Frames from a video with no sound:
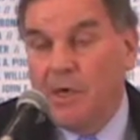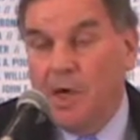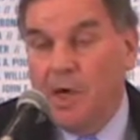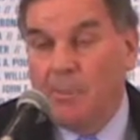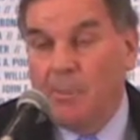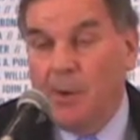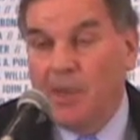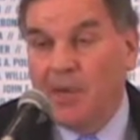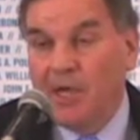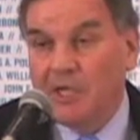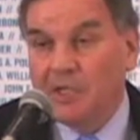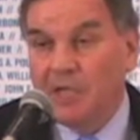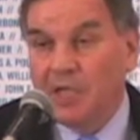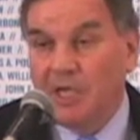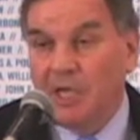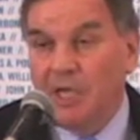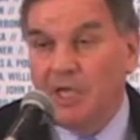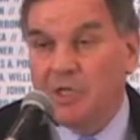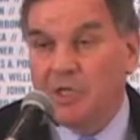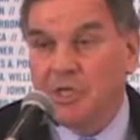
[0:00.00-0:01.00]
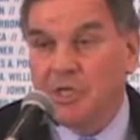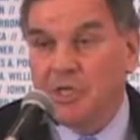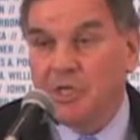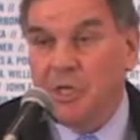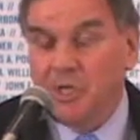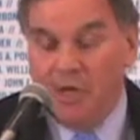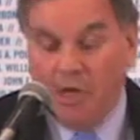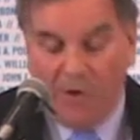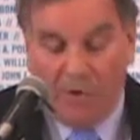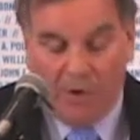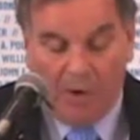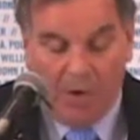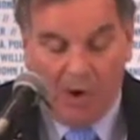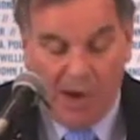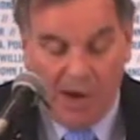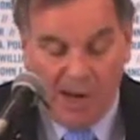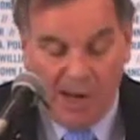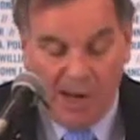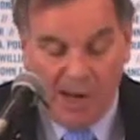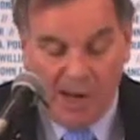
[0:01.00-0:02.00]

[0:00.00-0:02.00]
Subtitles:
a public education in Illinois.